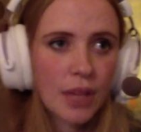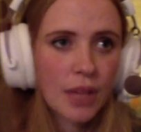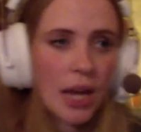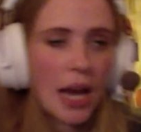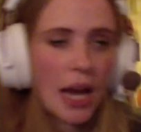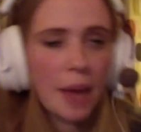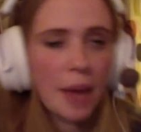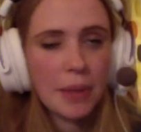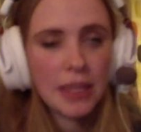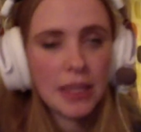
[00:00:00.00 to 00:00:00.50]
I
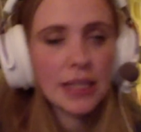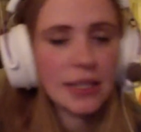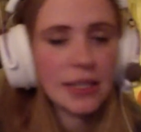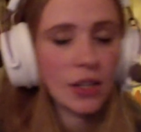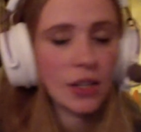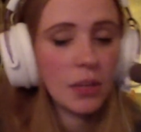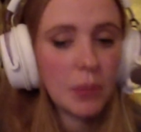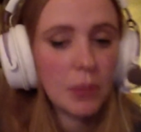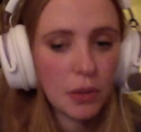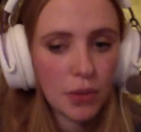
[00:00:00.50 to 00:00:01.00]
mean, this is going to
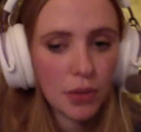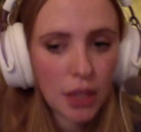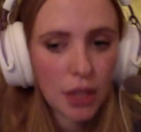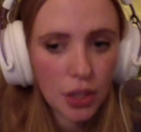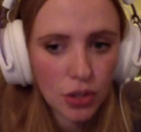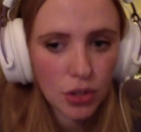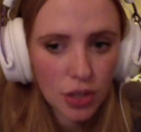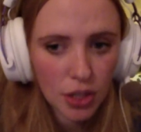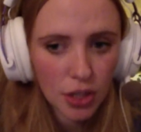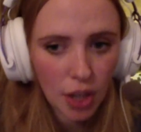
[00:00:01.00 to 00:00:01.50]
be a really
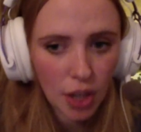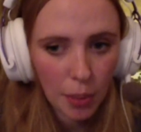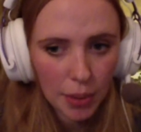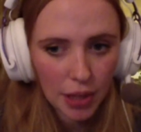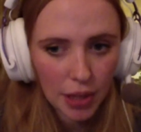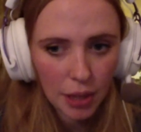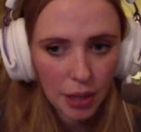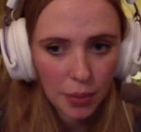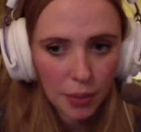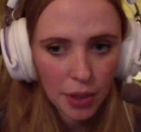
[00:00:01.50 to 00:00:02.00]
interesting topic that
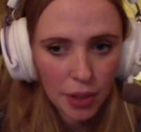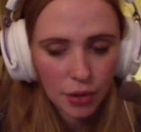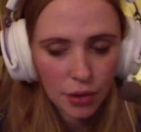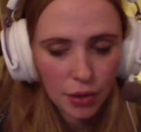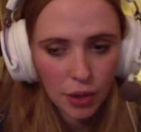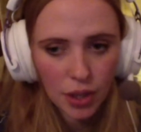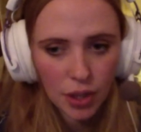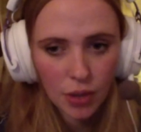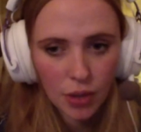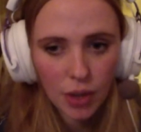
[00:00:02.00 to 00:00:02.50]
I'm going to throw
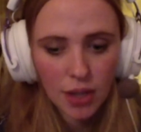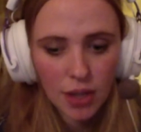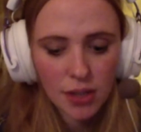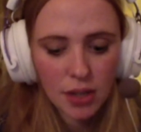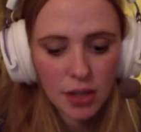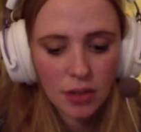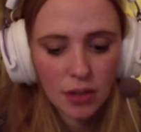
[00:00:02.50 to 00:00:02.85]
at you guys now.